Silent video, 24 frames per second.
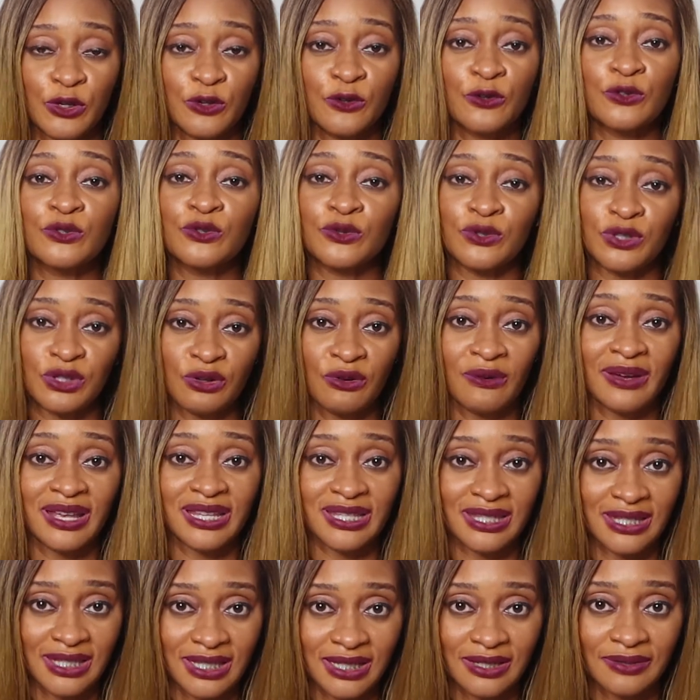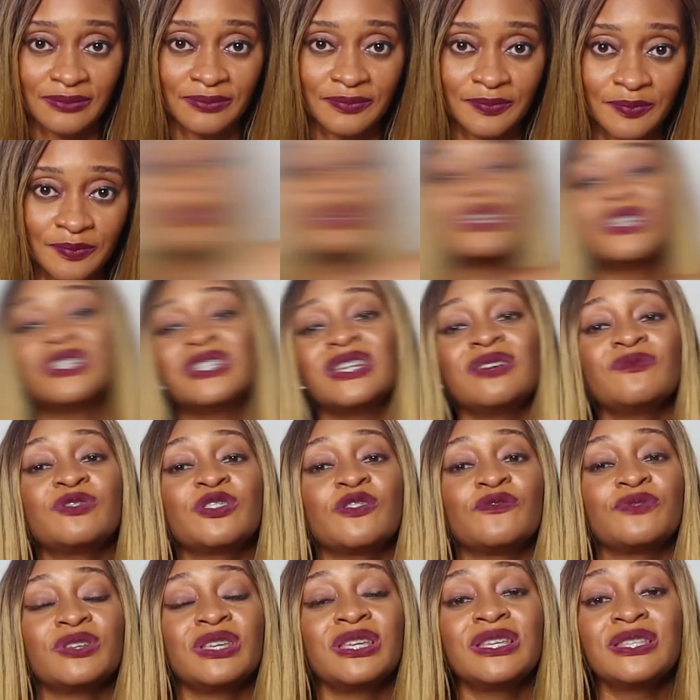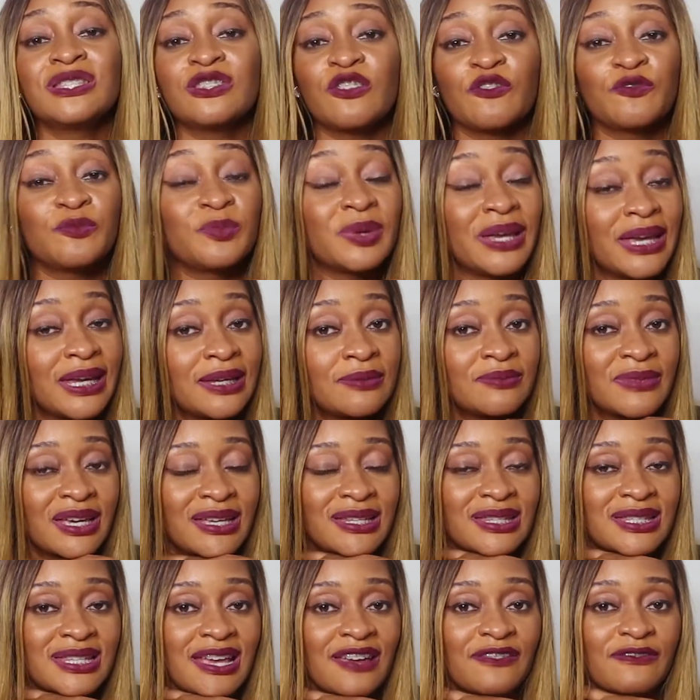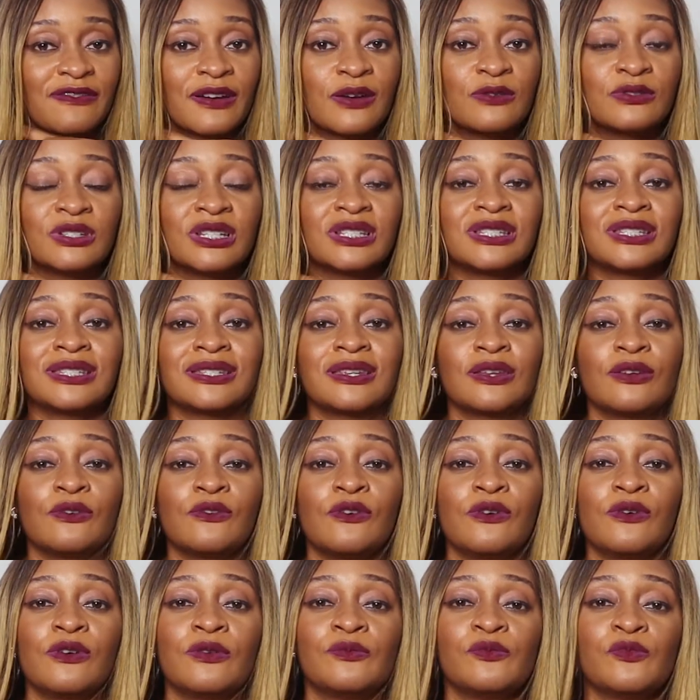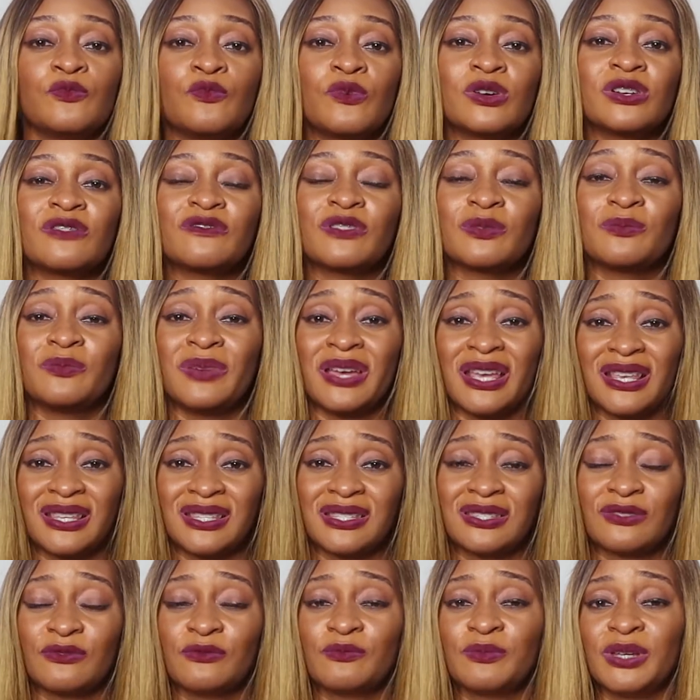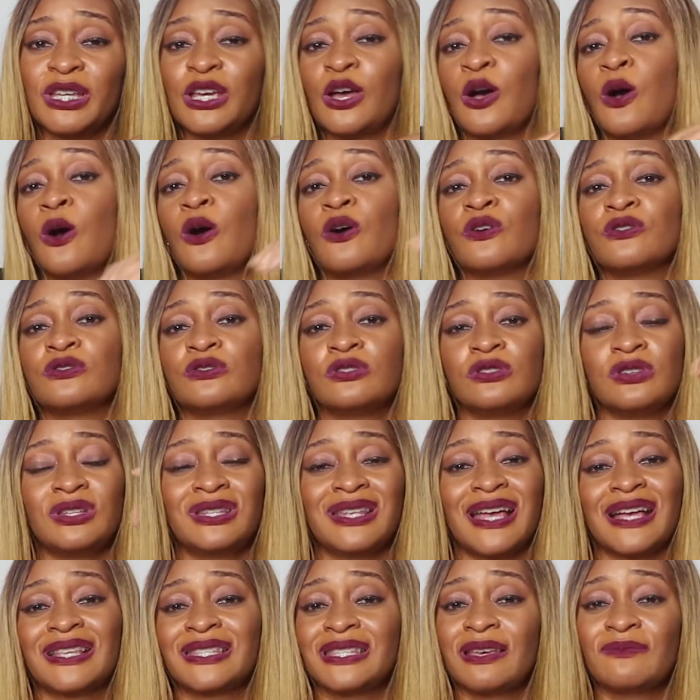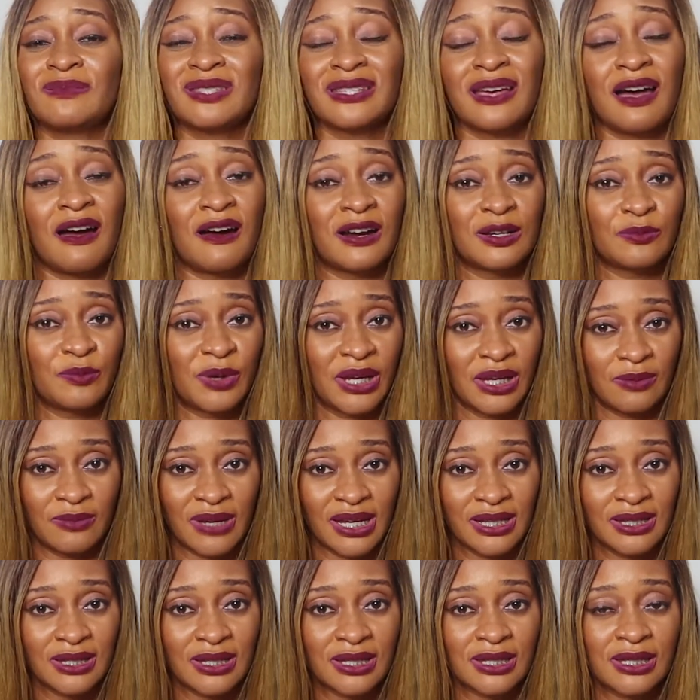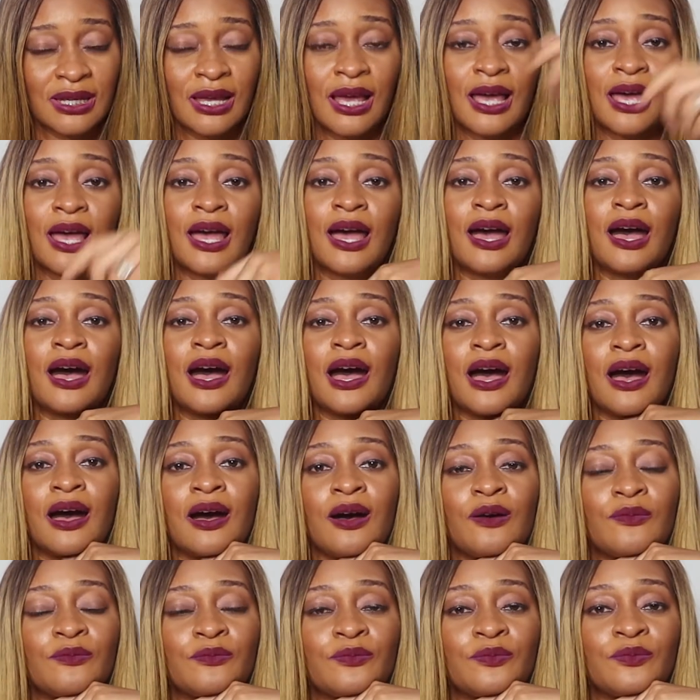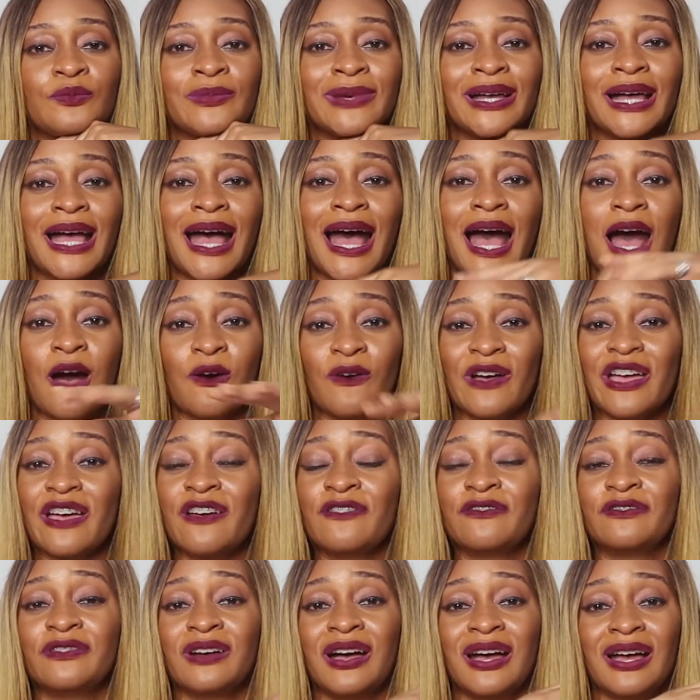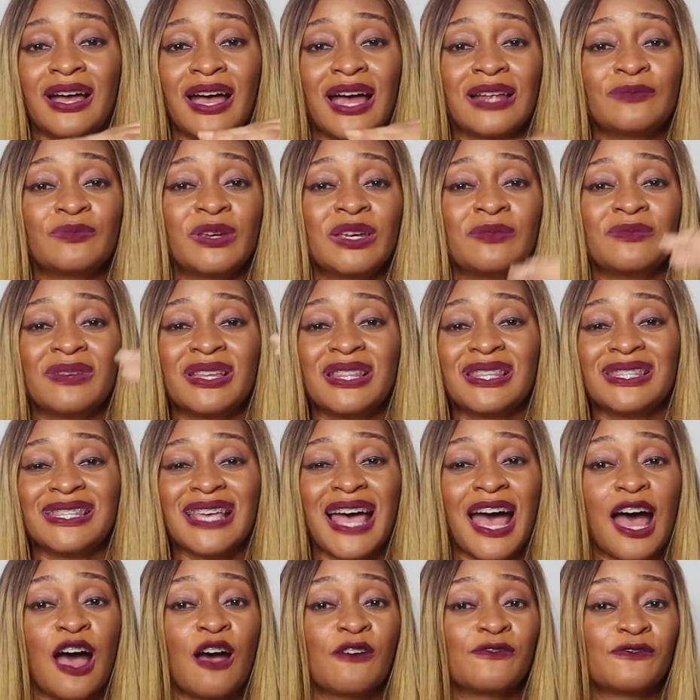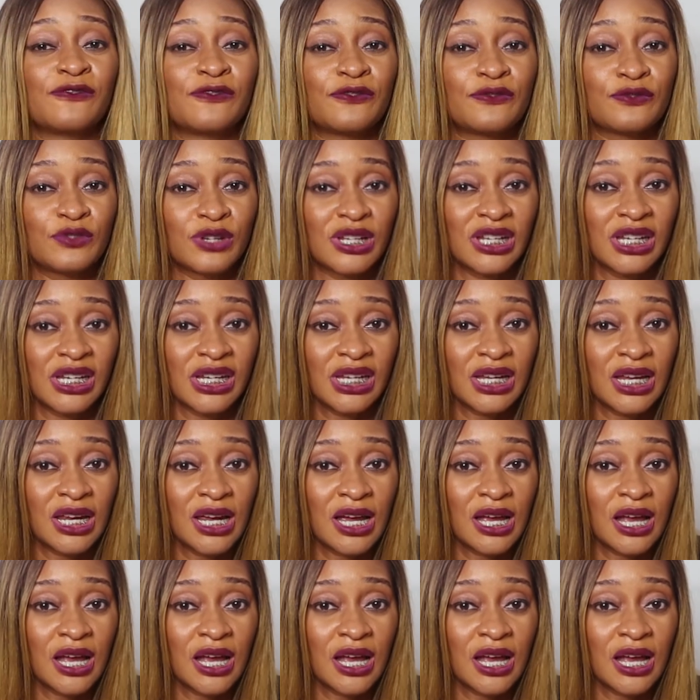you to USD. But in terms of ease of payments, I found it one of the best because it accepts card payments. However, card payments are free